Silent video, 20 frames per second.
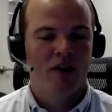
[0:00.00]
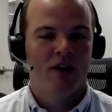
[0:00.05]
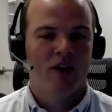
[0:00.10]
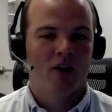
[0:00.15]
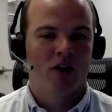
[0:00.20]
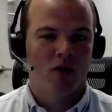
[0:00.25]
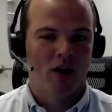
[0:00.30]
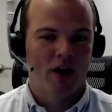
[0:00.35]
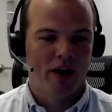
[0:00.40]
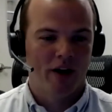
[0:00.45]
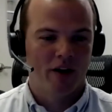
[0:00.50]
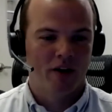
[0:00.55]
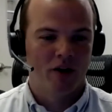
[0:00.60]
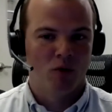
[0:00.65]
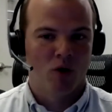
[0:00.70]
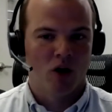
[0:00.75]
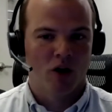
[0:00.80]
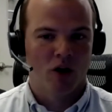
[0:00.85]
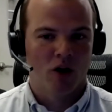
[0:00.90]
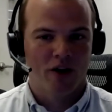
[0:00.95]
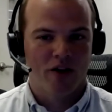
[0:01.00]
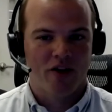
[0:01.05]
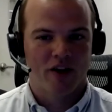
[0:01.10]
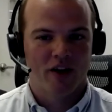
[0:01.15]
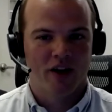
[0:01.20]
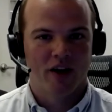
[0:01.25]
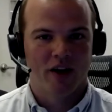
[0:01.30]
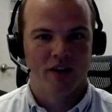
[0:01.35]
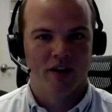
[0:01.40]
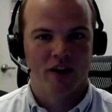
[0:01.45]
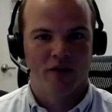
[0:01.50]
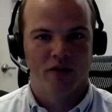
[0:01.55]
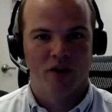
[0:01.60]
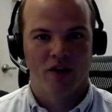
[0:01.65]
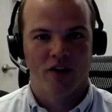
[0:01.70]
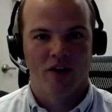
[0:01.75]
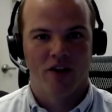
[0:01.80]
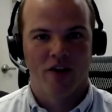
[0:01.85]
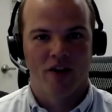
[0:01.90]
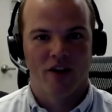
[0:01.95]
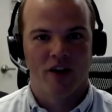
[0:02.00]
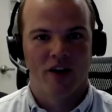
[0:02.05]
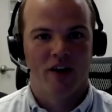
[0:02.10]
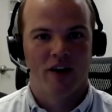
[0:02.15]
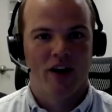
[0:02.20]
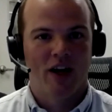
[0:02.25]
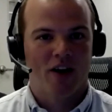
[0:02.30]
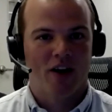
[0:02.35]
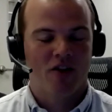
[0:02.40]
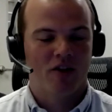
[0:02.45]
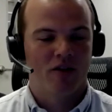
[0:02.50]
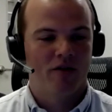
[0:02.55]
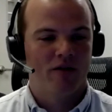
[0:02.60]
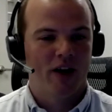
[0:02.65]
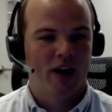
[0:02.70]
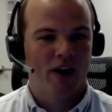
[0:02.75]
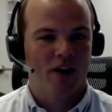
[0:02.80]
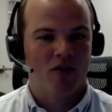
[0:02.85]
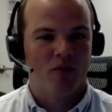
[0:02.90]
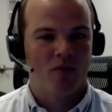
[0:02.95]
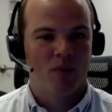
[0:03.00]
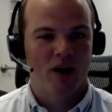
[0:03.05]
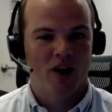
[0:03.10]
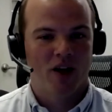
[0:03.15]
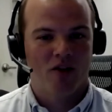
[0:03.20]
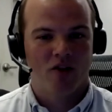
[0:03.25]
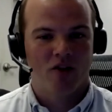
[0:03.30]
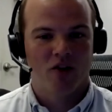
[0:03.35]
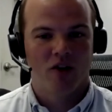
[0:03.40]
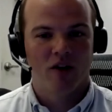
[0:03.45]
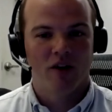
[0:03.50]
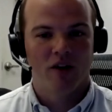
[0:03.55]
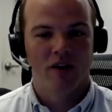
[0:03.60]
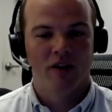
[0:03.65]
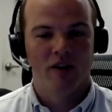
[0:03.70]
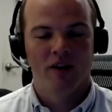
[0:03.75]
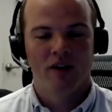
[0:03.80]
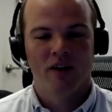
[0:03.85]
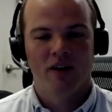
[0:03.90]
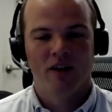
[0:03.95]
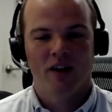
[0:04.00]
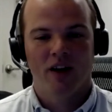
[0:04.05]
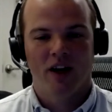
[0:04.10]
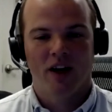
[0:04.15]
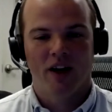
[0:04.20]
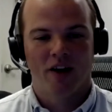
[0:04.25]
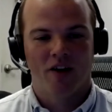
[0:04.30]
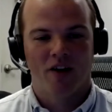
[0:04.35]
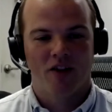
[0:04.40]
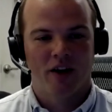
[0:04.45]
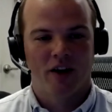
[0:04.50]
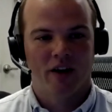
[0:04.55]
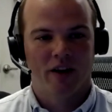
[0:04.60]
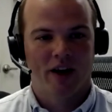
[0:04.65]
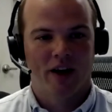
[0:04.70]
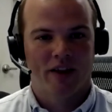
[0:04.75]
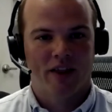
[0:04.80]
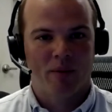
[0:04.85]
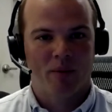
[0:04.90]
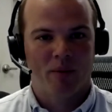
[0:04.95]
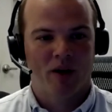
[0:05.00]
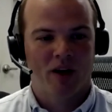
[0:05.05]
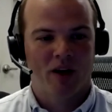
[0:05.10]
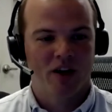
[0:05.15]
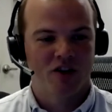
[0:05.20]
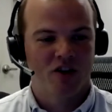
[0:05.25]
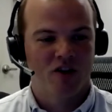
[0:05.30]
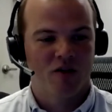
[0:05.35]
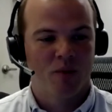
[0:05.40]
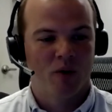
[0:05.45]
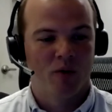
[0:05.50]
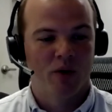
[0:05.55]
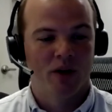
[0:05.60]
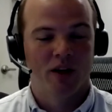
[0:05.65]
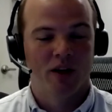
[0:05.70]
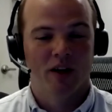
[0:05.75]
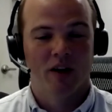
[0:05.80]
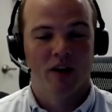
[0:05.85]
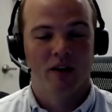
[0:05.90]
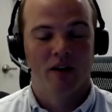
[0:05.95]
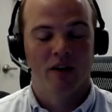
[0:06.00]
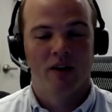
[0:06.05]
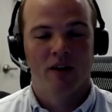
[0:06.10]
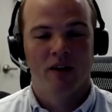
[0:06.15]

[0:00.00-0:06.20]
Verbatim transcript: Now, granted, you are going to see differences in next effects based on uh, extended length applications, but we didn't